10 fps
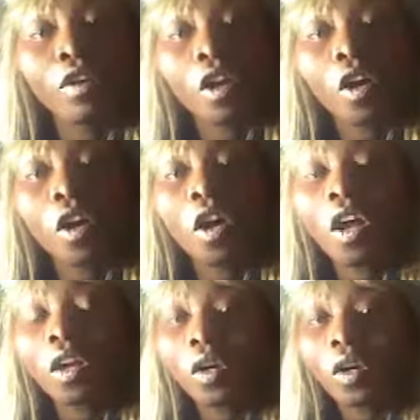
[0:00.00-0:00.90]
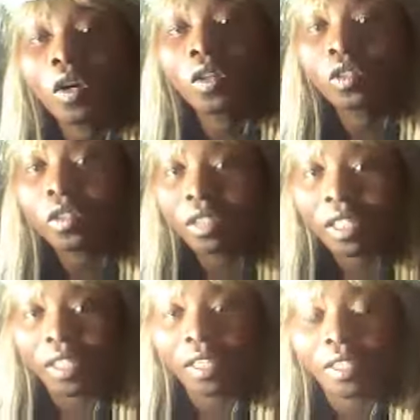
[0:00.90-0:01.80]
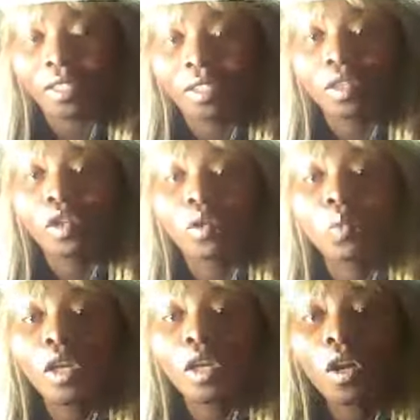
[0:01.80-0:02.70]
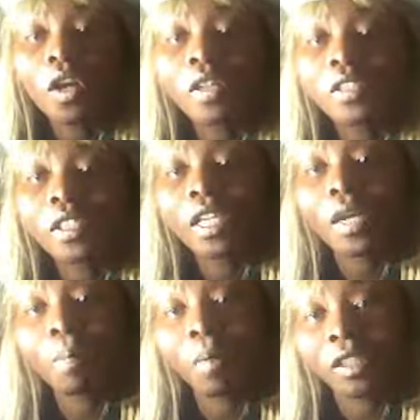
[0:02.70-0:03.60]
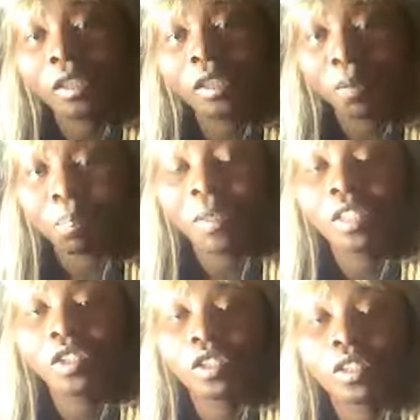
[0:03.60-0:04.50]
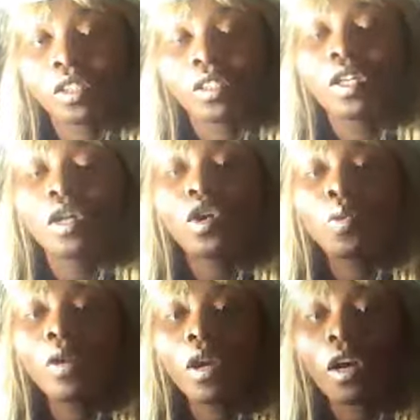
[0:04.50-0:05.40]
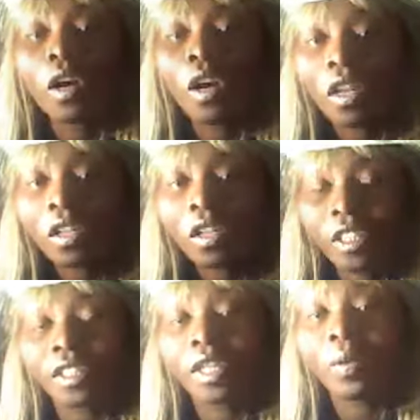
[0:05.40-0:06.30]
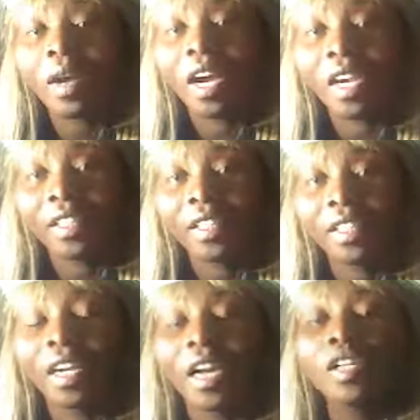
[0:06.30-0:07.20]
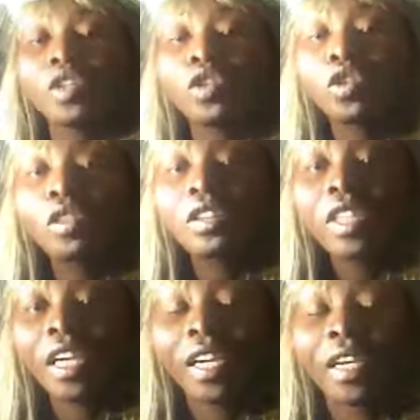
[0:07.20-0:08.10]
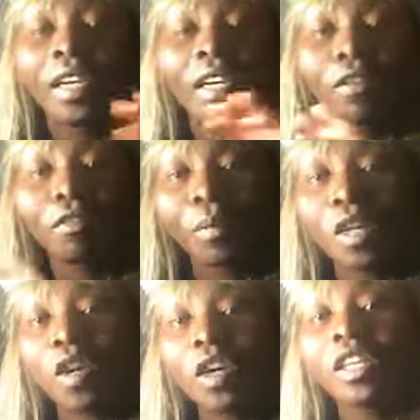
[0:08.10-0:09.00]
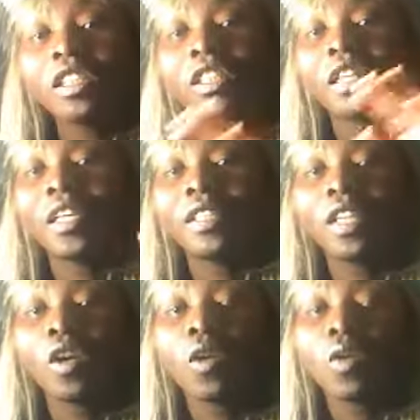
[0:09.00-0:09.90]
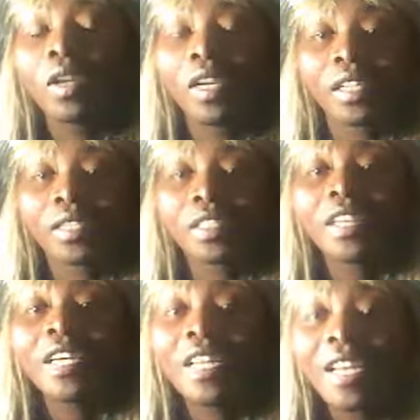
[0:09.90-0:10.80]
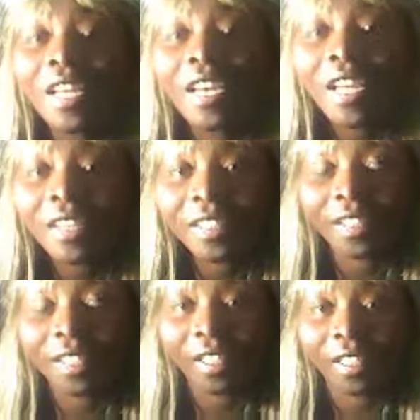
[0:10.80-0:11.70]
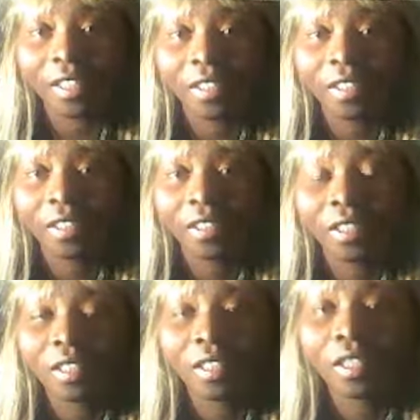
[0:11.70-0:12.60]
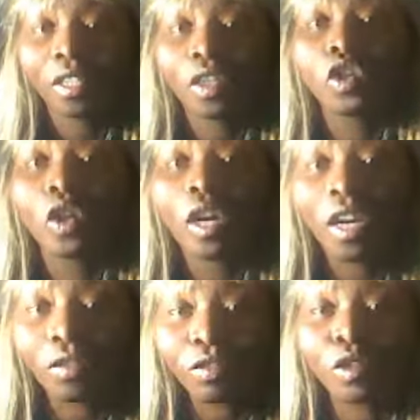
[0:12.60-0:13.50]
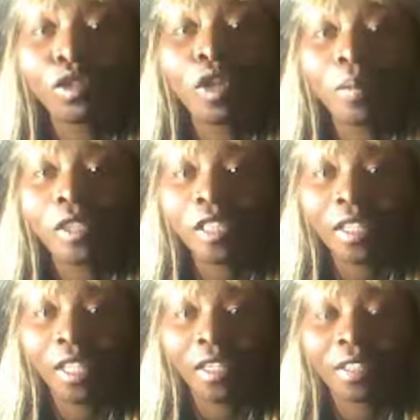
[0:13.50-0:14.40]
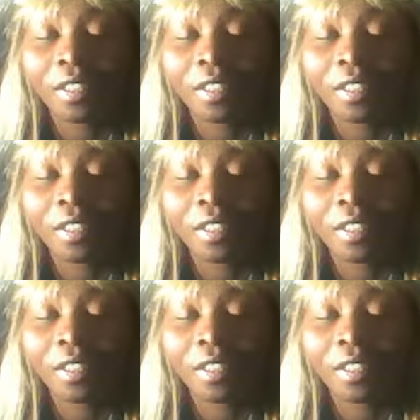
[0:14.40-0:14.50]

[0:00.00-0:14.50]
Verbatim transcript: we all go today, we all take a passport picture, we all change our ID card today from the youngest child till oldest, next year, you have to double check